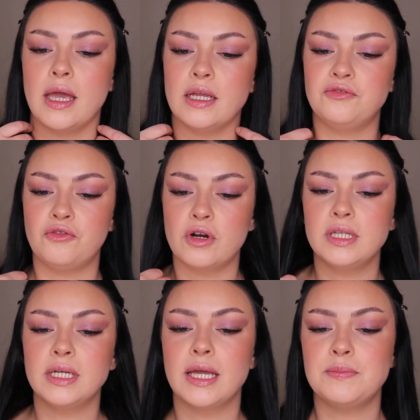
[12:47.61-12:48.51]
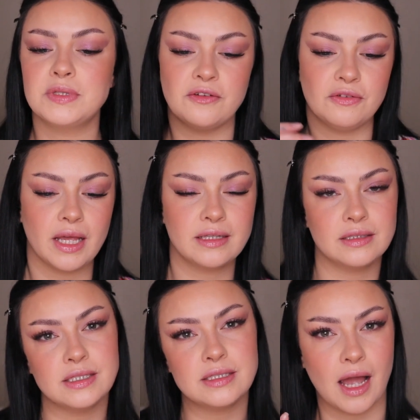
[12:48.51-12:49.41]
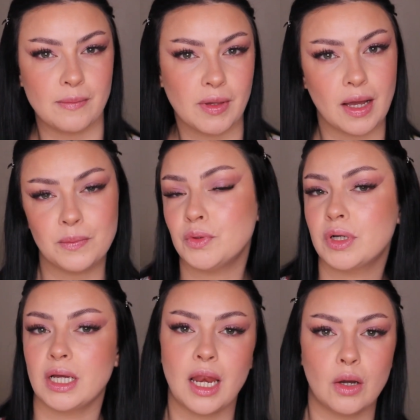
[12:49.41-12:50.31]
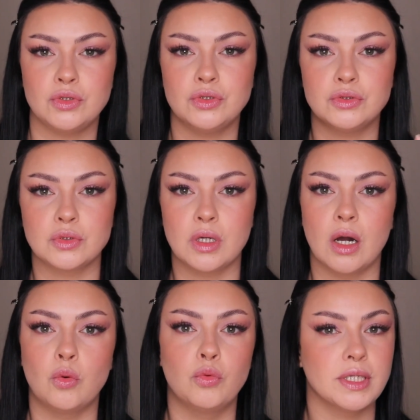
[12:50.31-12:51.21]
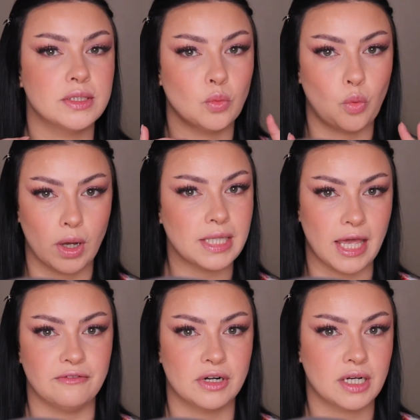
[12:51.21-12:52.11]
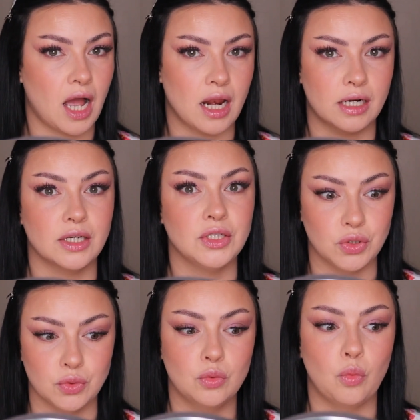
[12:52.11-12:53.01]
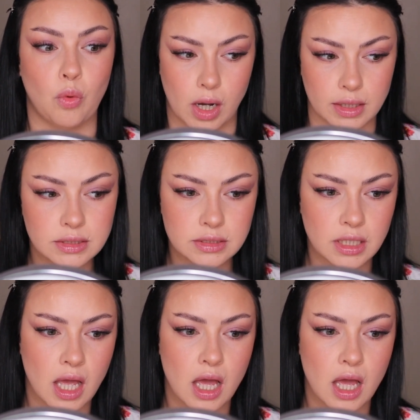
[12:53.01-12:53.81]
And for the lips, I feel like this eye makeup look allows you to go with whatever color you want.